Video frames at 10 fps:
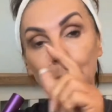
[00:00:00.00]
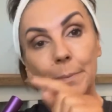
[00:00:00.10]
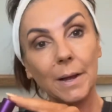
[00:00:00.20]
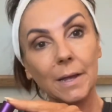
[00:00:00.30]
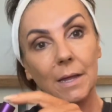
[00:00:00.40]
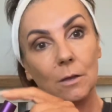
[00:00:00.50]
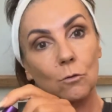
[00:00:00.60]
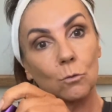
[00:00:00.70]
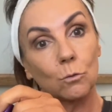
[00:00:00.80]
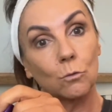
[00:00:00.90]
Back here, and
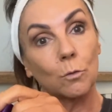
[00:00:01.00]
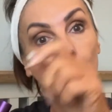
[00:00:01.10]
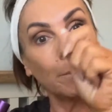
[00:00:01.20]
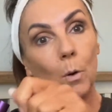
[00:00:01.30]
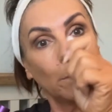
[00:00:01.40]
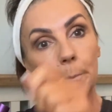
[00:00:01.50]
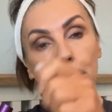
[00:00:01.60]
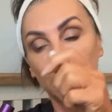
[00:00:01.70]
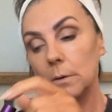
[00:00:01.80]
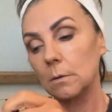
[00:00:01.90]
don't pump,
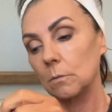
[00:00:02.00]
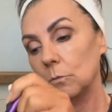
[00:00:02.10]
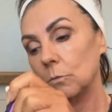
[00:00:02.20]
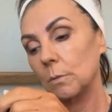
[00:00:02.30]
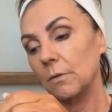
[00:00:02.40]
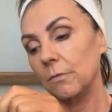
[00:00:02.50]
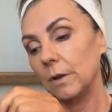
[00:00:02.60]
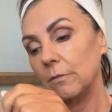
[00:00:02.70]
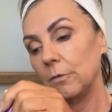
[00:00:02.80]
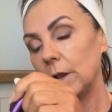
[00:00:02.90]
so we don't want to fill
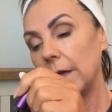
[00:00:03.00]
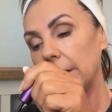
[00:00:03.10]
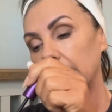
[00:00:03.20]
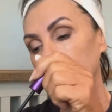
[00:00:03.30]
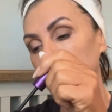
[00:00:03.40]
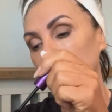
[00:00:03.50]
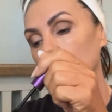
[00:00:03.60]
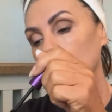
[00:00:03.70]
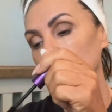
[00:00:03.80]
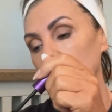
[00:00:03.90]
it full of air.
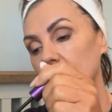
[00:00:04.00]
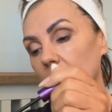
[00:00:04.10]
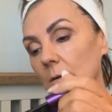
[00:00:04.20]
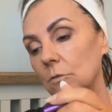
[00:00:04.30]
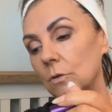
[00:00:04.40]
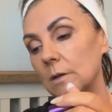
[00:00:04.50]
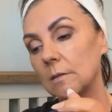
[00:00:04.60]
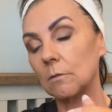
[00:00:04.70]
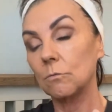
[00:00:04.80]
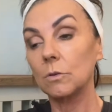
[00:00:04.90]
The mascara dries
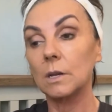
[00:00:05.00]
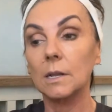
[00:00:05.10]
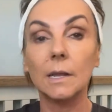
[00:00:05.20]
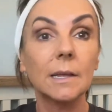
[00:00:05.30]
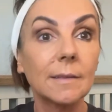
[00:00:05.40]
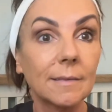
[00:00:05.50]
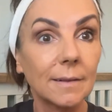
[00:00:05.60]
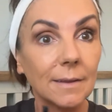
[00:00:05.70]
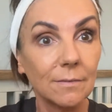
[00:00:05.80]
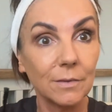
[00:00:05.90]
out really
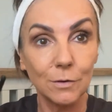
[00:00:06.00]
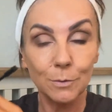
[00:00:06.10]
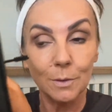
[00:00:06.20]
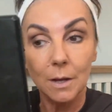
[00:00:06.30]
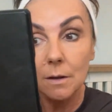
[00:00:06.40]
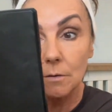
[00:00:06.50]
easily if you do that.